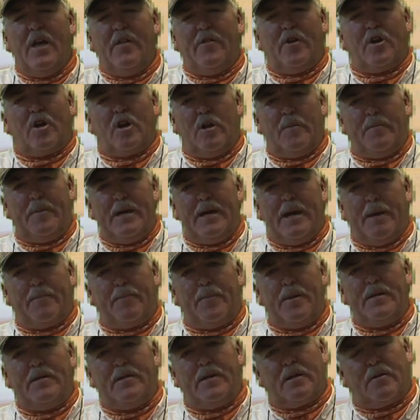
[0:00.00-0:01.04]
They're going to be
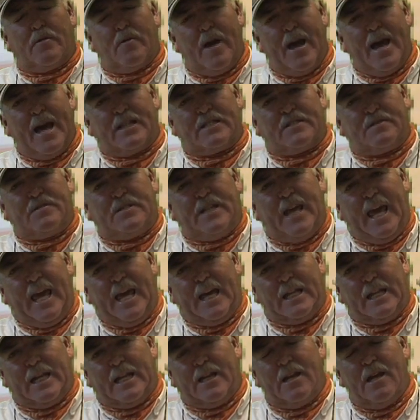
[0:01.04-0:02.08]
up in the grass
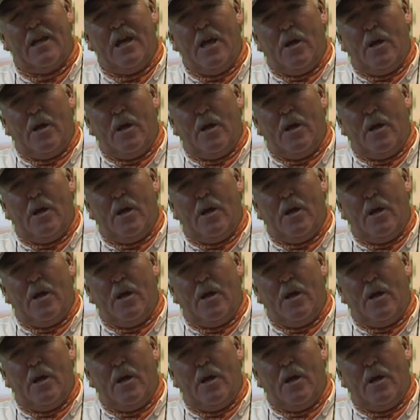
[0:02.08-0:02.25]
tailing.